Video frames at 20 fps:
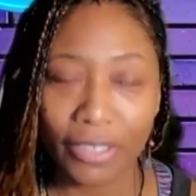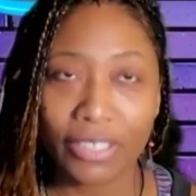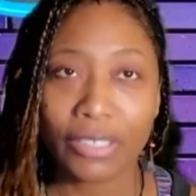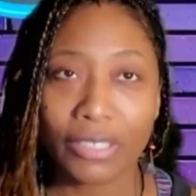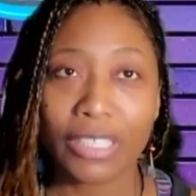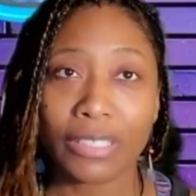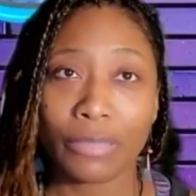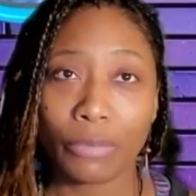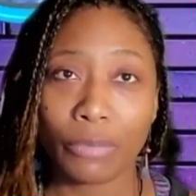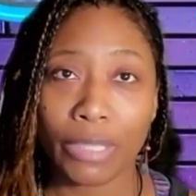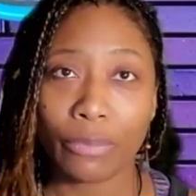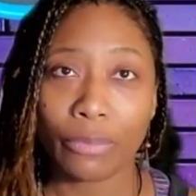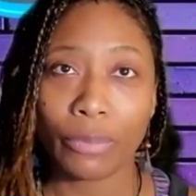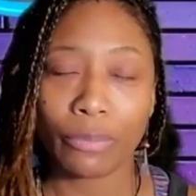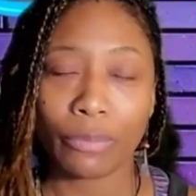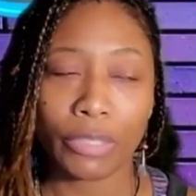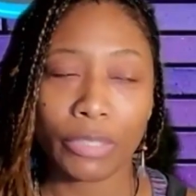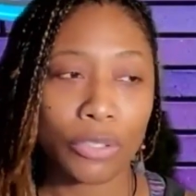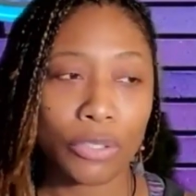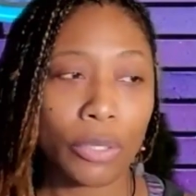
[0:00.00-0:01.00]
because
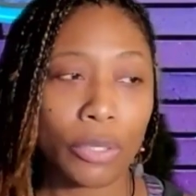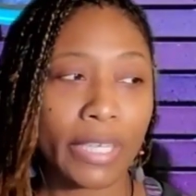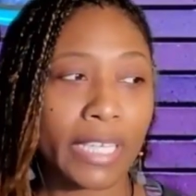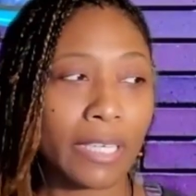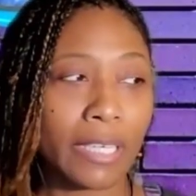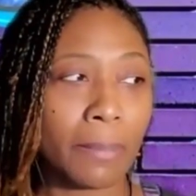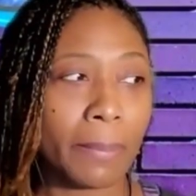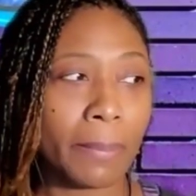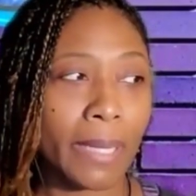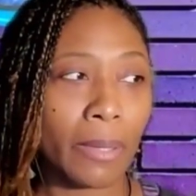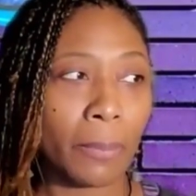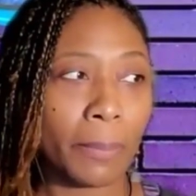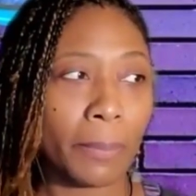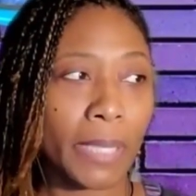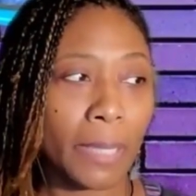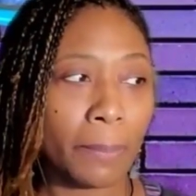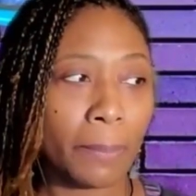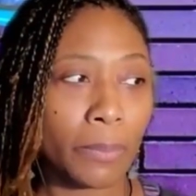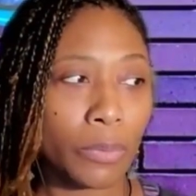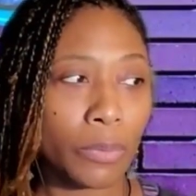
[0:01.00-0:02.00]
we're talking about
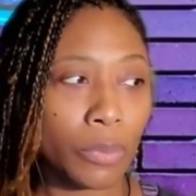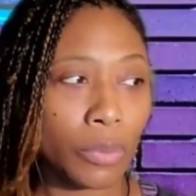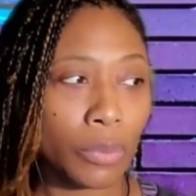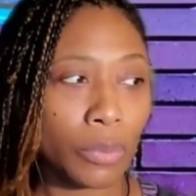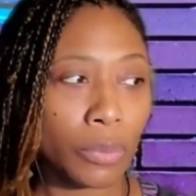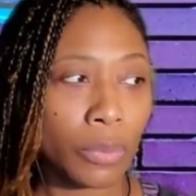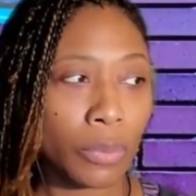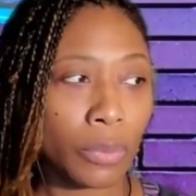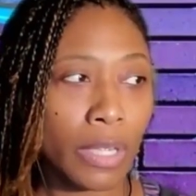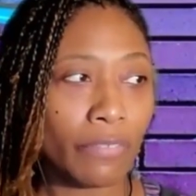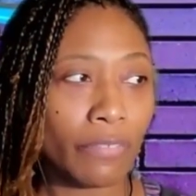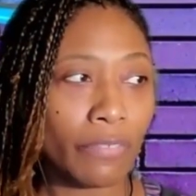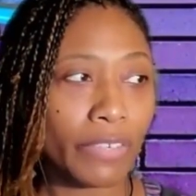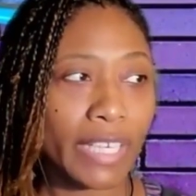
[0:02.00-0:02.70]
people who